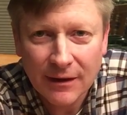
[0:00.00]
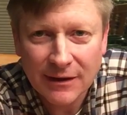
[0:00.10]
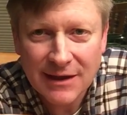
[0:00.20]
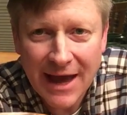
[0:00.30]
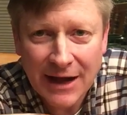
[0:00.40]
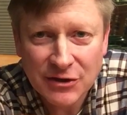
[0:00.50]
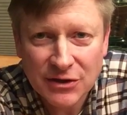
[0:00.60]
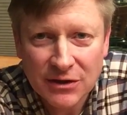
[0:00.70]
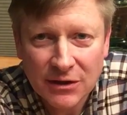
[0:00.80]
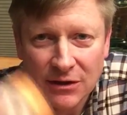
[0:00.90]

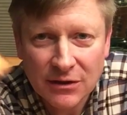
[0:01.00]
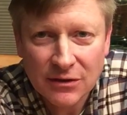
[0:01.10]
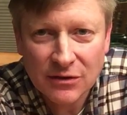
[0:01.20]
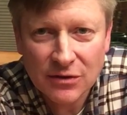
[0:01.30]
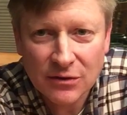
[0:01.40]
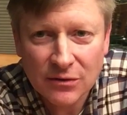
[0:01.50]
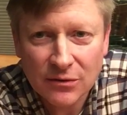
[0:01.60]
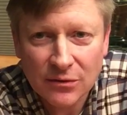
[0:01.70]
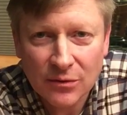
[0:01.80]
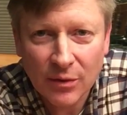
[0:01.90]
attached to
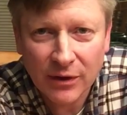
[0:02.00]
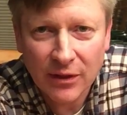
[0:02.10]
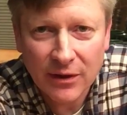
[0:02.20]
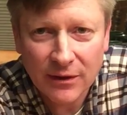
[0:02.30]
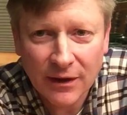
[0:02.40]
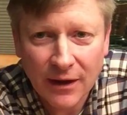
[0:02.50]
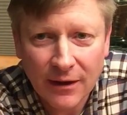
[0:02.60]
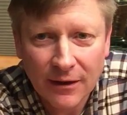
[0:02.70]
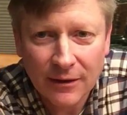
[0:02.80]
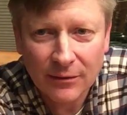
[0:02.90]
one of the,
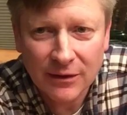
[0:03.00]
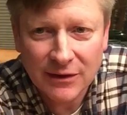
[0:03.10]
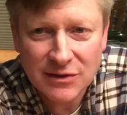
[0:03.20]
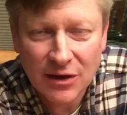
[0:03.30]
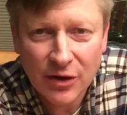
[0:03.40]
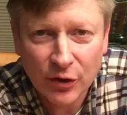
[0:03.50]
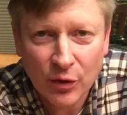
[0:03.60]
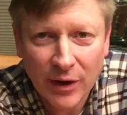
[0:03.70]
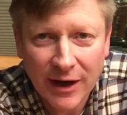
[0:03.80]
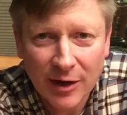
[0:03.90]
uh, what are these, the one hundred
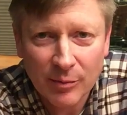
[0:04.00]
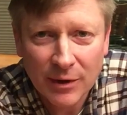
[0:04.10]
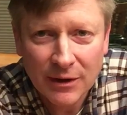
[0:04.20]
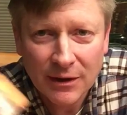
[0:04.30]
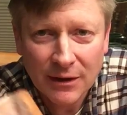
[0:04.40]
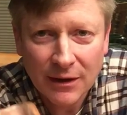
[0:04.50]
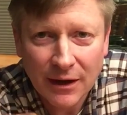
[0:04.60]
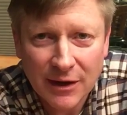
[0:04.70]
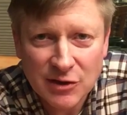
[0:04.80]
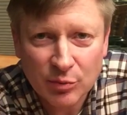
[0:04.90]
gram
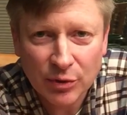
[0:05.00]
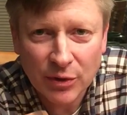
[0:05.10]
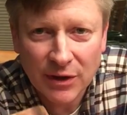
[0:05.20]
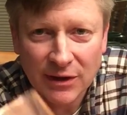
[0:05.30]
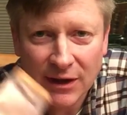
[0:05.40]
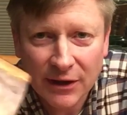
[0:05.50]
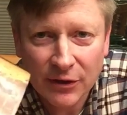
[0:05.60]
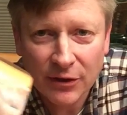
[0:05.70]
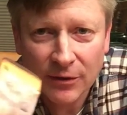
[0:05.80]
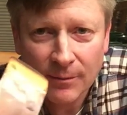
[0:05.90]
isopro
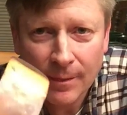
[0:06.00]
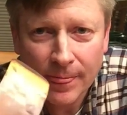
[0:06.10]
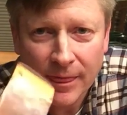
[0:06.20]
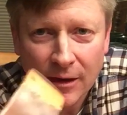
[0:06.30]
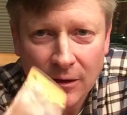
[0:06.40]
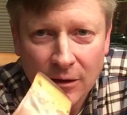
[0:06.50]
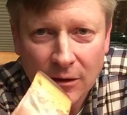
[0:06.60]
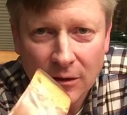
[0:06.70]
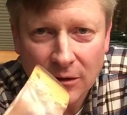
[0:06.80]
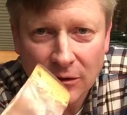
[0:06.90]
container,
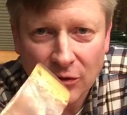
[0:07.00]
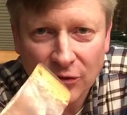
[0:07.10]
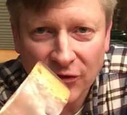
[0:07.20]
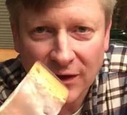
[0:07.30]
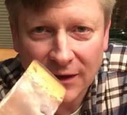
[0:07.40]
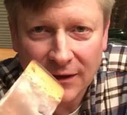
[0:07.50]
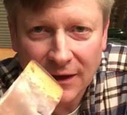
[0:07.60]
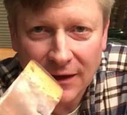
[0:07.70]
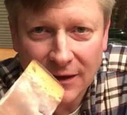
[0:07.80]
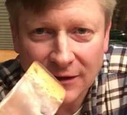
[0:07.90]
using
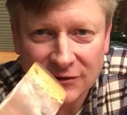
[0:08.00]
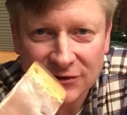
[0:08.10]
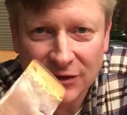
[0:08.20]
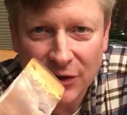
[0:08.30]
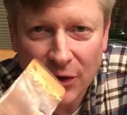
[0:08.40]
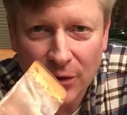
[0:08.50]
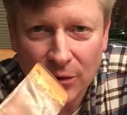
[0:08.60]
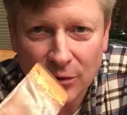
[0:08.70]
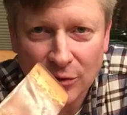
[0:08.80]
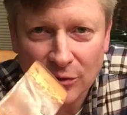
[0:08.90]
a
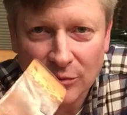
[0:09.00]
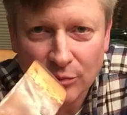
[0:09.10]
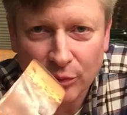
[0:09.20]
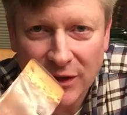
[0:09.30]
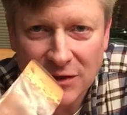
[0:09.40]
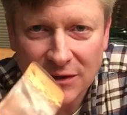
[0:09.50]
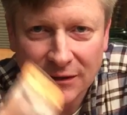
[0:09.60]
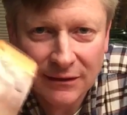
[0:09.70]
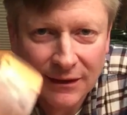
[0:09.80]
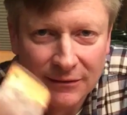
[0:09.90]
silicone
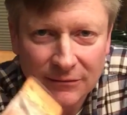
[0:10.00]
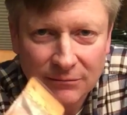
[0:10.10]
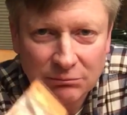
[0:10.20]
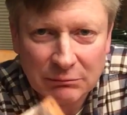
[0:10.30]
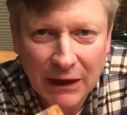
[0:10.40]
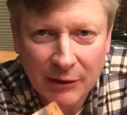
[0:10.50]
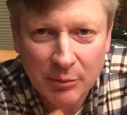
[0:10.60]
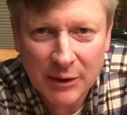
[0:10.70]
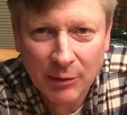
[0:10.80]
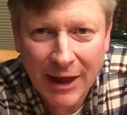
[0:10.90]
bracelet that a lot
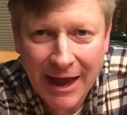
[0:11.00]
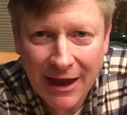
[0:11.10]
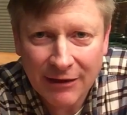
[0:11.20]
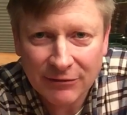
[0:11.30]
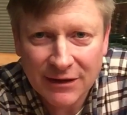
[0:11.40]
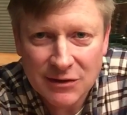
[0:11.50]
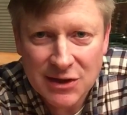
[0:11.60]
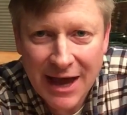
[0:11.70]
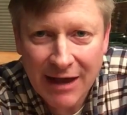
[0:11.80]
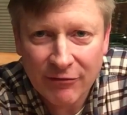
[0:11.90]
of people have,
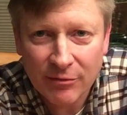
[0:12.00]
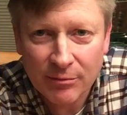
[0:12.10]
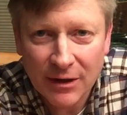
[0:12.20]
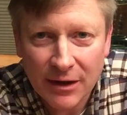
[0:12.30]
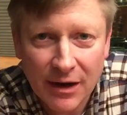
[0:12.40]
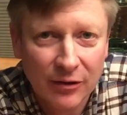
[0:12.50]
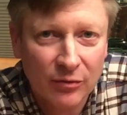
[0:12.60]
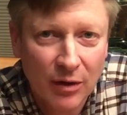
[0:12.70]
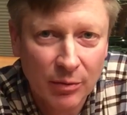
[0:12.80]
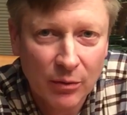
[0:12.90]
kids have them, uh, not
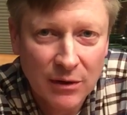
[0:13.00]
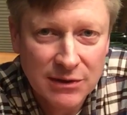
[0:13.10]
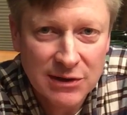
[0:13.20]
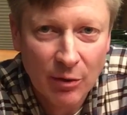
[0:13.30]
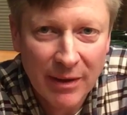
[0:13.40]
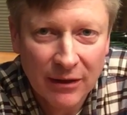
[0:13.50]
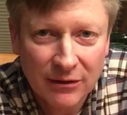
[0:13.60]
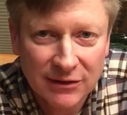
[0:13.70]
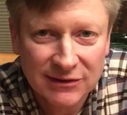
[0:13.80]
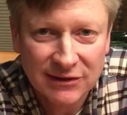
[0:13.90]
the rubber ones, they'll
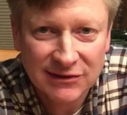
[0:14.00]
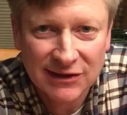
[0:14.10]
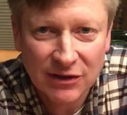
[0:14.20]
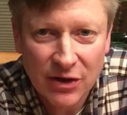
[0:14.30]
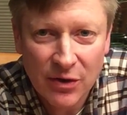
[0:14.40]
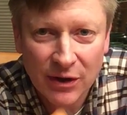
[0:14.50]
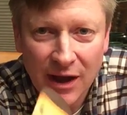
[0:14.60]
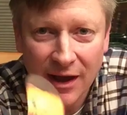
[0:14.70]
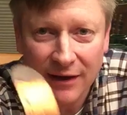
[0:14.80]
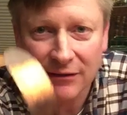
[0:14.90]
melt, this is the silicone
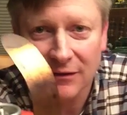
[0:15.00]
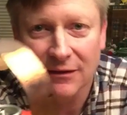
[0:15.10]
kind.